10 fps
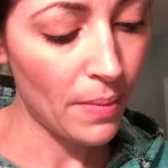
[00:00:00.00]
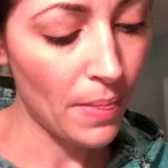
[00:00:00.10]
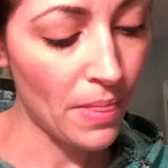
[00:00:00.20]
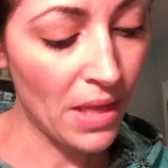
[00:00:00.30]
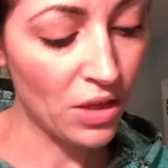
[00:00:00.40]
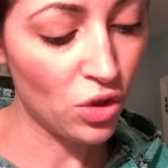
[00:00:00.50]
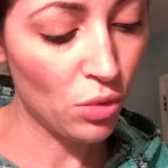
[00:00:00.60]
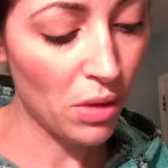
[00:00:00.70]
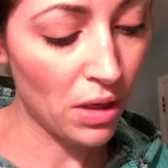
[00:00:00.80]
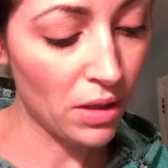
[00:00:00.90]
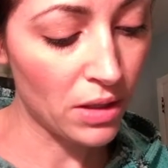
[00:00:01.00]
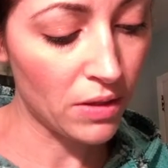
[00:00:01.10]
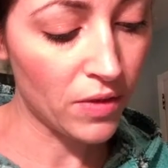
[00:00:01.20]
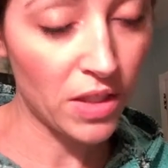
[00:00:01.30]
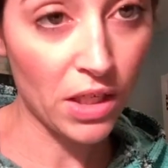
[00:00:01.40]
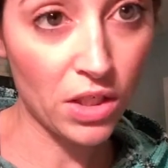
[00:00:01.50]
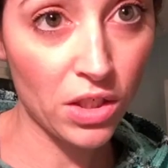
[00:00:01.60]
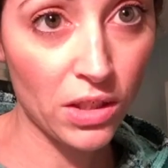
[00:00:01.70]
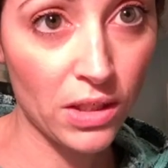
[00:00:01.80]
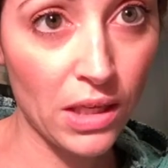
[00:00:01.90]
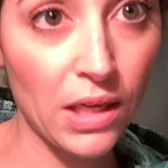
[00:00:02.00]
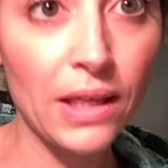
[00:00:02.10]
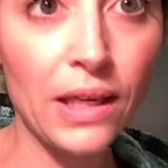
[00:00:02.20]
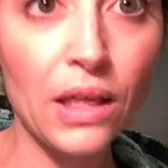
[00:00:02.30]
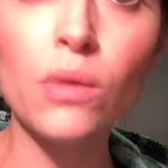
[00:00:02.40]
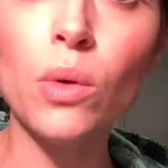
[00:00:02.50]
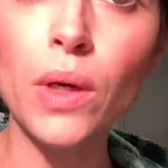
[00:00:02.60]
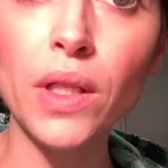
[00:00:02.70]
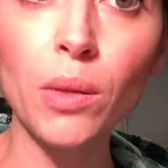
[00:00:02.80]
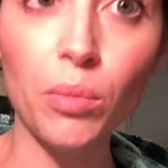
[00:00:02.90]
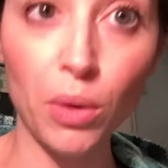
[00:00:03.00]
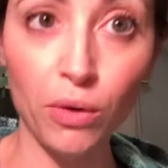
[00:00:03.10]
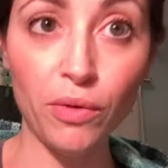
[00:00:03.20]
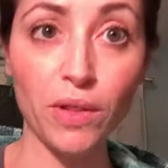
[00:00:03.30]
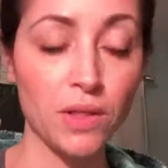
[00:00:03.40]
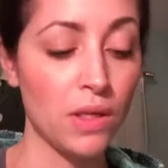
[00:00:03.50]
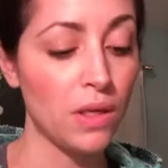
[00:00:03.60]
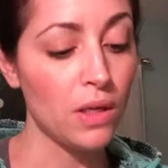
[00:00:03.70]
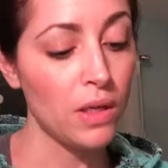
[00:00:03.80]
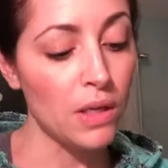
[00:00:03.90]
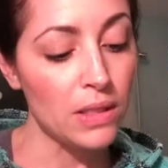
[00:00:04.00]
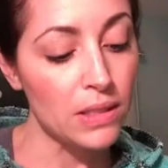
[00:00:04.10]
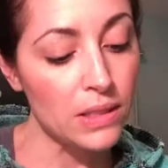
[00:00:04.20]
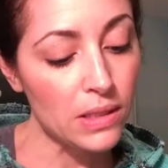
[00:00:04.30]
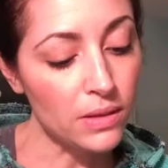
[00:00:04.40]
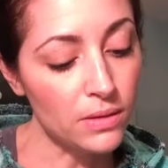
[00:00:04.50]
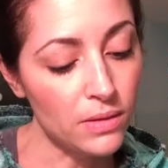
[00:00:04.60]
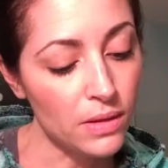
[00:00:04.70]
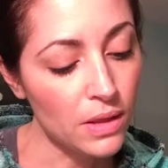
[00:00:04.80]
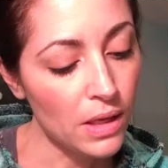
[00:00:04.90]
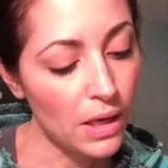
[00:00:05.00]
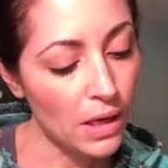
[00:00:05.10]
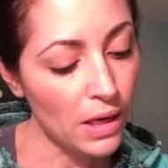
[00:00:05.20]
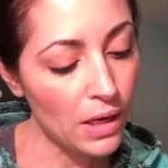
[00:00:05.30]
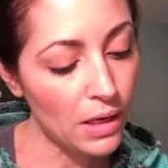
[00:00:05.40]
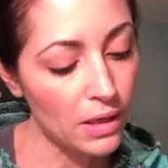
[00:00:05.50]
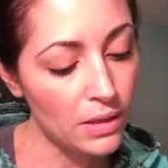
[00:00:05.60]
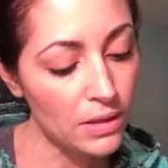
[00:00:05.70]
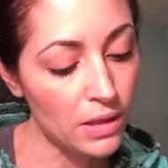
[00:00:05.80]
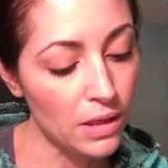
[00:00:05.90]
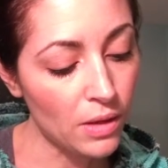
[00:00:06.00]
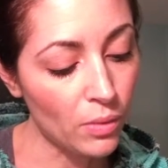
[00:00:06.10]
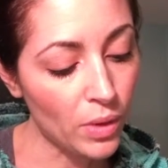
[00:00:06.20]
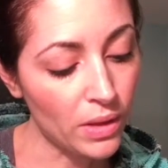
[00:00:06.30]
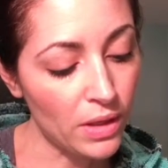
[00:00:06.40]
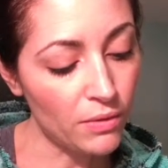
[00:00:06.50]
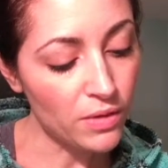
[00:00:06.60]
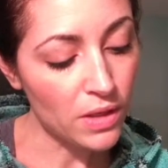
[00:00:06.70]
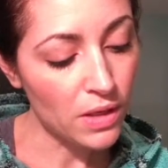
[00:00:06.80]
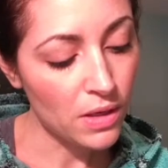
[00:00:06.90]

than too big, because if it touches the skin, again, you won't get that perfect seal, and it will lift.